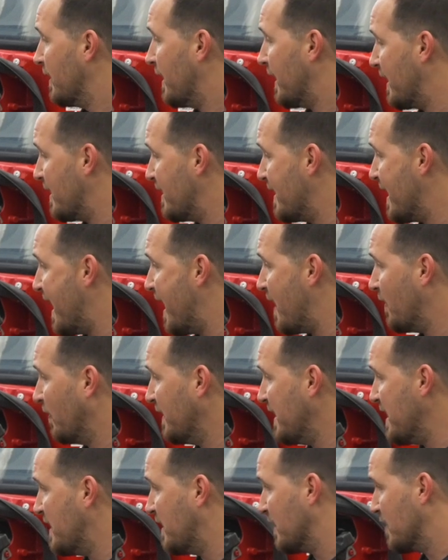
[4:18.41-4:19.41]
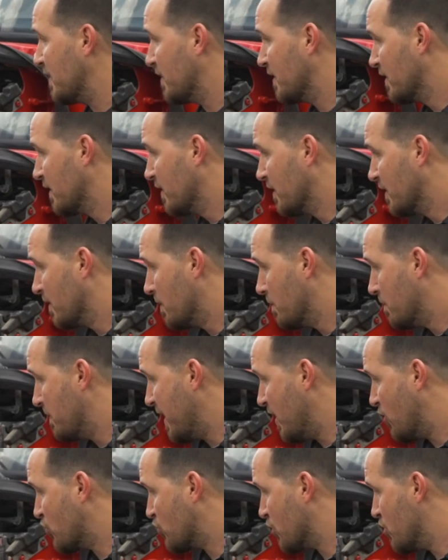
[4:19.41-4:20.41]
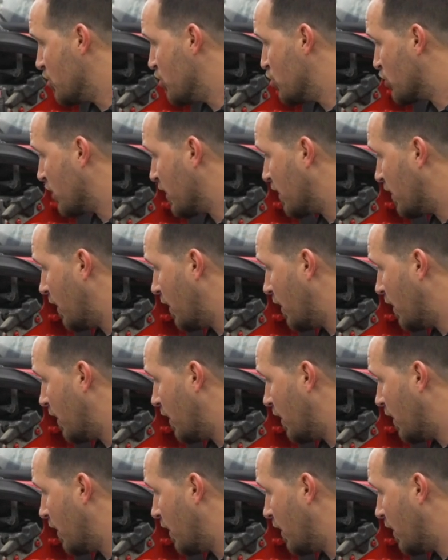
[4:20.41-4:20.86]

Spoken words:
and not leaking. Make sure you check